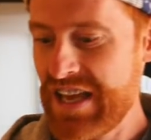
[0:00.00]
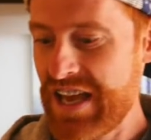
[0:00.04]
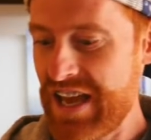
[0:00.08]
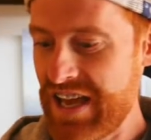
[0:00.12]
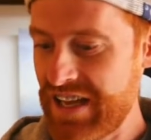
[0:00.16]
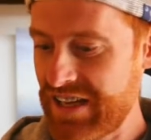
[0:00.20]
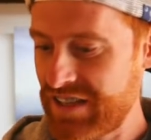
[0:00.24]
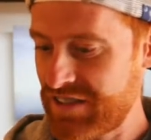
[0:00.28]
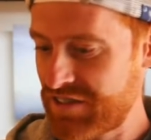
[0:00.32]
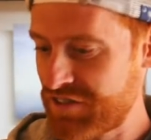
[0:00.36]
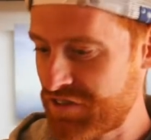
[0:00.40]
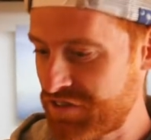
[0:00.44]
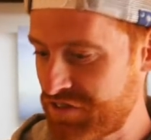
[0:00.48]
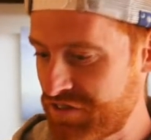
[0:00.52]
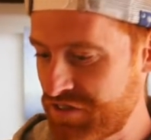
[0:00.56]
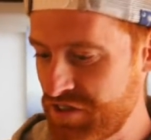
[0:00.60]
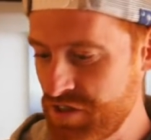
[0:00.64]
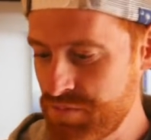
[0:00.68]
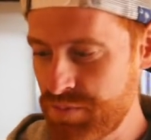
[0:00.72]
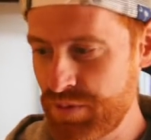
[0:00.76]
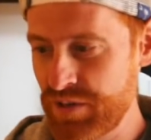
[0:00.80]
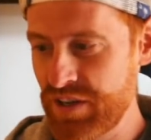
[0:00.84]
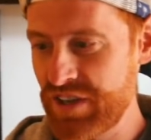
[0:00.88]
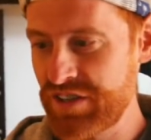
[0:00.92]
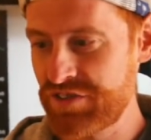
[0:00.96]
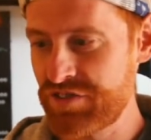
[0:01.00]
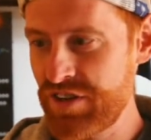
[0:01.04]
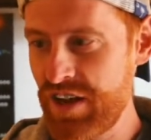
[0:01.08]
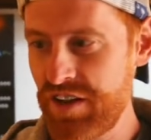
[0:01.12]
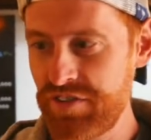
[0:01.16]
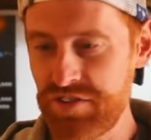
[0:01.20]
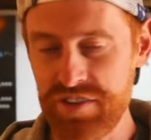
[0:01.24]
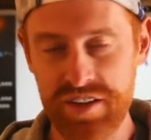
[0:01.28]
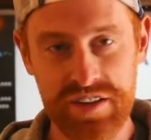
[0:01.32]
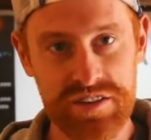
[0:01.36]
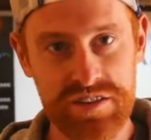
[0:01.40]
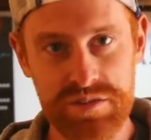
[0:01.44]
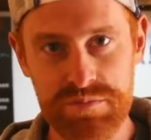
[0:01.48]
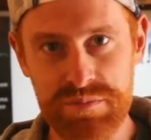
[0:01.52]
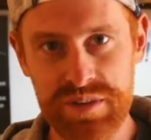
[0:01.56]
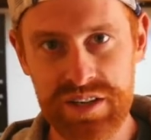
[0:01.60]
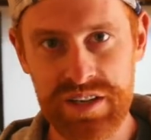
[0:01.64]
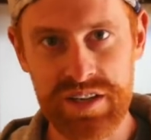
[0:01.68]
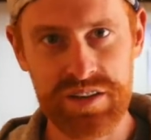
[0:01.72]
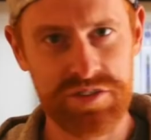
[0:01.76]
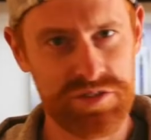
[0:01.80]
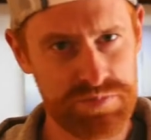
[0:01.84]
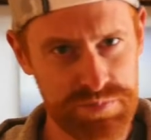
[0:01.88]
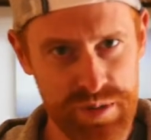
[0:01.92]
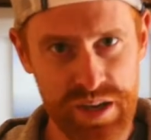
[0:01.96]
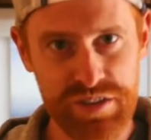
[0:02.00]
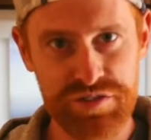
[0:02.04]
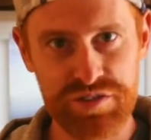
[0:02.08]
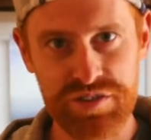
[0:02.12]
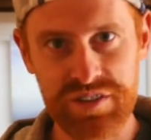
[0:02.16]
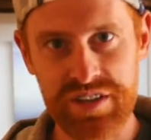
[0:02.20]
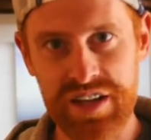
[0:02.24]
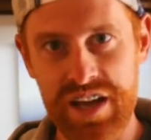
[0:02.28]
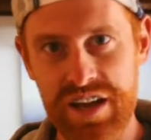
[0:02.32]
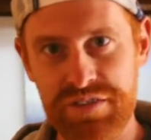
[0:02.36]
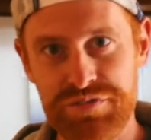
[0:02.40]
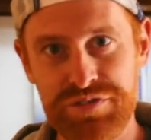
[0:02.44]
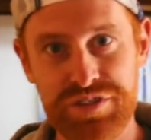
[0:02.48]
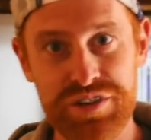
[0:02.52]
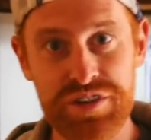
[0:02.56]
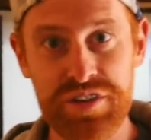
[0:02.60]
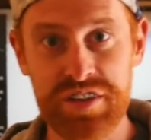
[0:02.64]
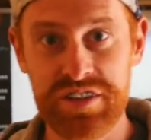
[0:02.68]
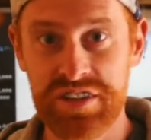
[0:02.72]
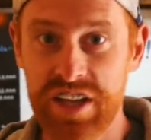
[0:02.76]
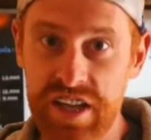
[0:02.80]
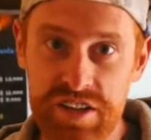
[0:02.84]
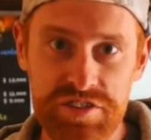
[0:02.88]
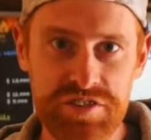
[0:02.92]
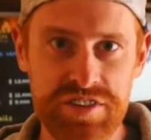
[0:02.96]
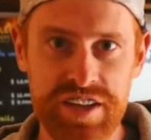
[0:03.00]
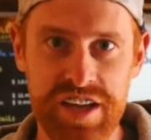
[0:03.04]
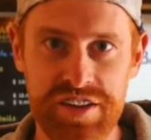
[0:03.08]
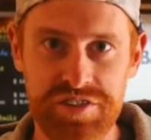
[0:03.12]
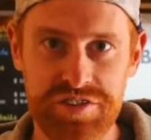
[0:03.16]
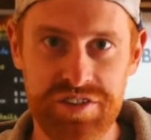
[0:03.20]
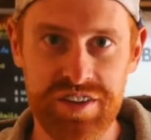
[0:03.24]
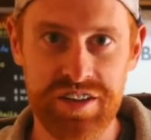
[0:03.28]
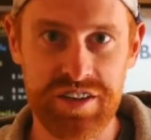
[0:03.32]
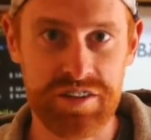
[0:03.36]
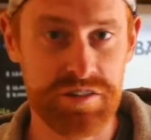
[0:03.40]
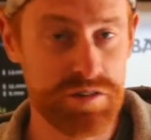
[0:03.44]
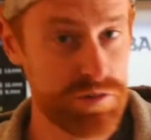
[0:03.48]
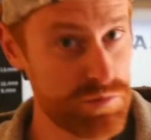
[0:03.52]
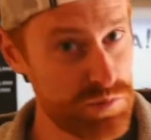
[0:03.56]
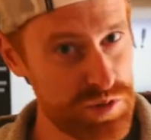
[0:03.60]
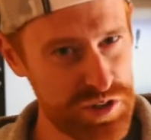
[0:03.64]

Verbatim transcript: And it's super interesting to me, especially after the taste testing,